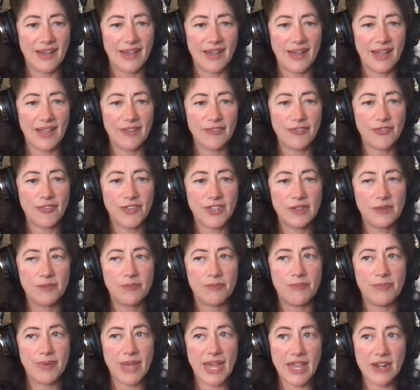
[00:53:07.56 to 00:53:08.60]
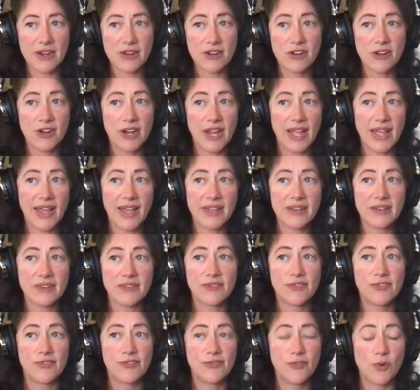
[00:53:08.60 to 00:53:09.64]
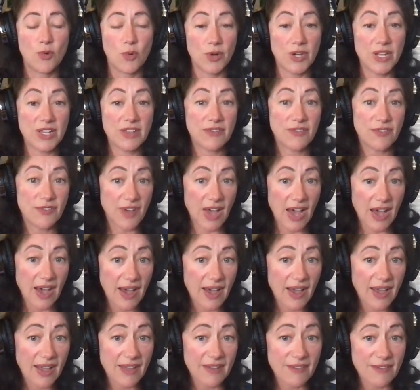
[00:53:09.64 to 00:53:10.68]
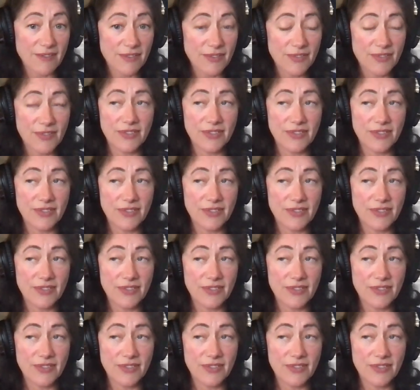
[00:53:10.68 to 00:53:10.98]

I feel better at 45